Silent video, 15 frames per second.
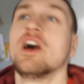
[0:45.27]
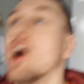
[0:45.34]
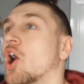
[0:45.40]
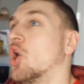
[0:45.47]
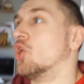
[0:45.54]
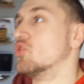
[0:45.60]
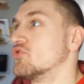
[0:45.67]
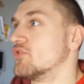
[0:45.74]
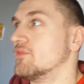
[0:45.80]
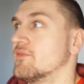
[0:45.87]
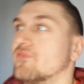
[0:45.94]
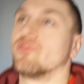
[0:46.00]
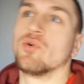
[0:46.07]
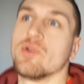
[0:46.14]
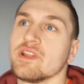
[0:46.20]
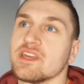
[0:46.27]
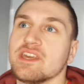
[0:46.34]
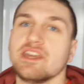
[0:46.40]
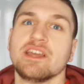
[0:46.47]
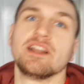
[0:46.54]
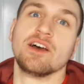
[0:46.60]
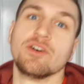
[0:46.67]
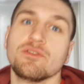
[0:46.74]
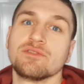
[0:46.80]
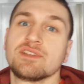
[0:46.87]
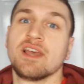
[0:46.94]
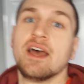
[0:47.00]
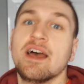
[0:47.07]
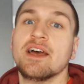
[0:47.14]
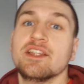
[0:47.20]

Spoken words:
140 kilos,